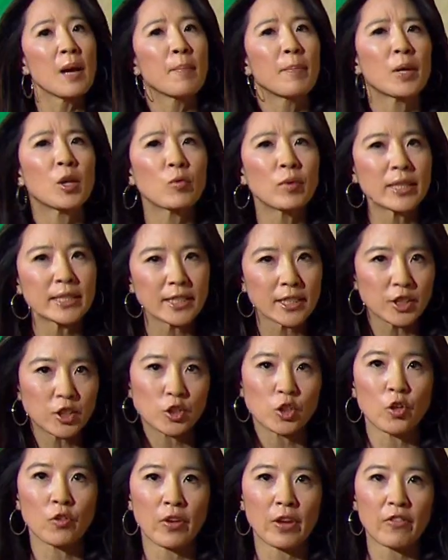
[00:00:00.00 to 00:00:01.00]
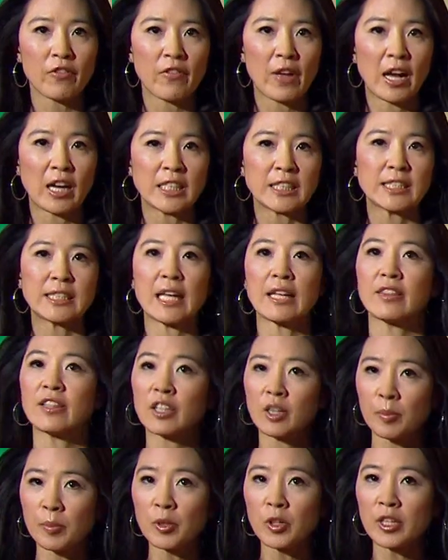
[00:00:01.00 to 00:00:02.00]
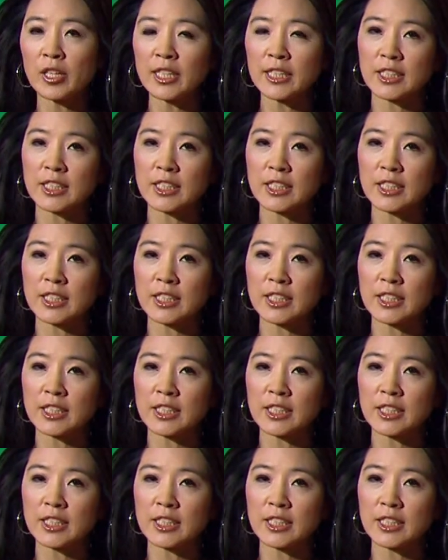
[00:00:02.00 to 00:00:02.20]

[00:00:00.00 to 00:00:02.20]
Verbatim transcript: but a recent survey finds that the community